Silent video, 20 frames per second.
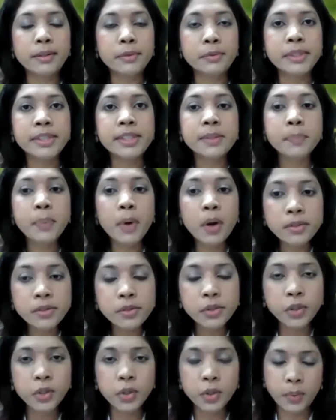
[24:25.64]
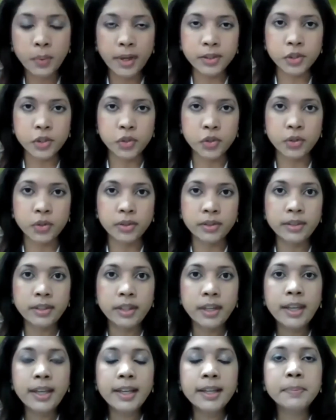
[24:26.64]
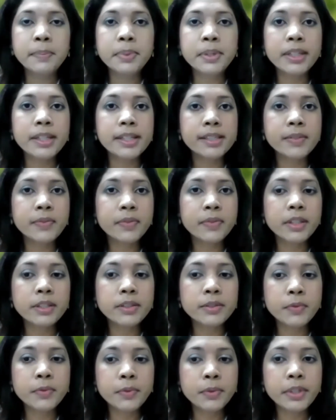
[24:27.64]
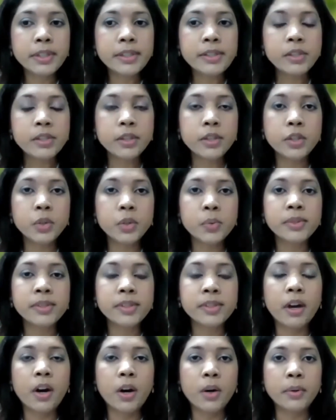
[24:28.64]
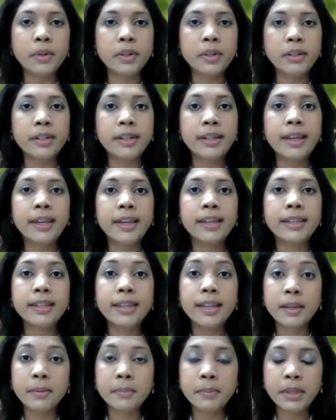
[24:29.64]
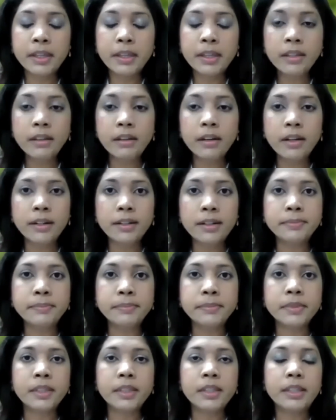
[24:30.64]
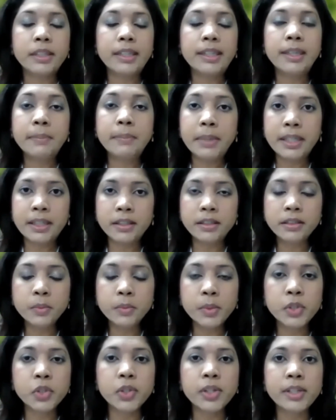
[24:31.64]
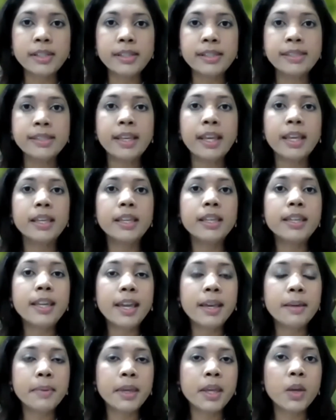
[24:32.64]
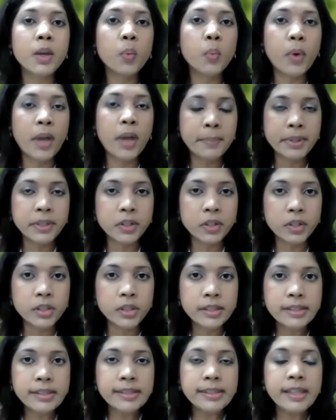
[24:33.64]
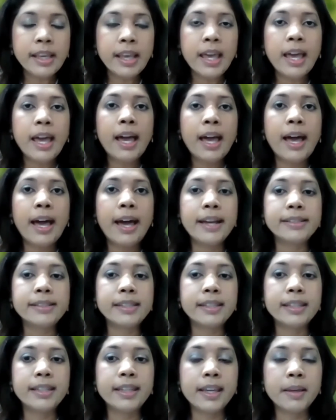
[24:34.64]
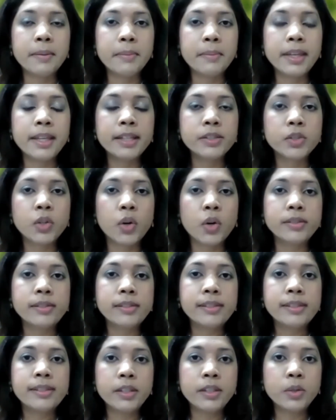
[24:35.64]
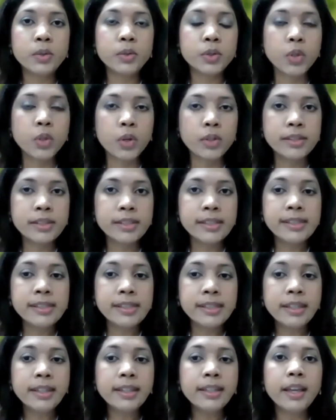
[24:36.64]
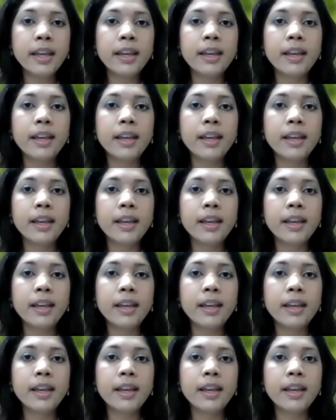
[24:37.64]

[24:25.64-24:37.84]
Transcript: respond to your question, please feel free to use our EMA email, which is emawebinars@ema.co.tt,